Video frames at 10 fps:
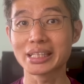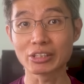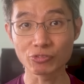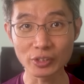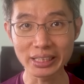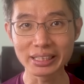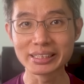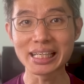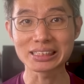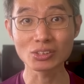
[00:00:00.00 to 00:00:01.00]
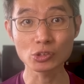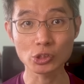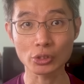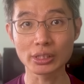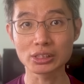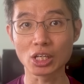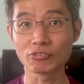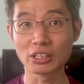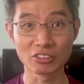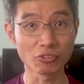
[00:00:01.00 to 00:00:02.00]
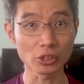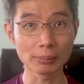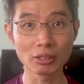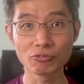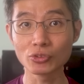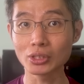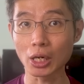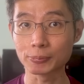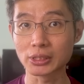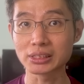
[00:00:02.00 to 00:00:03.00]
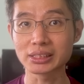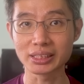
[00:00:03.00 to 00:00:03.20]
thankfully, there's no shortage of affordable food options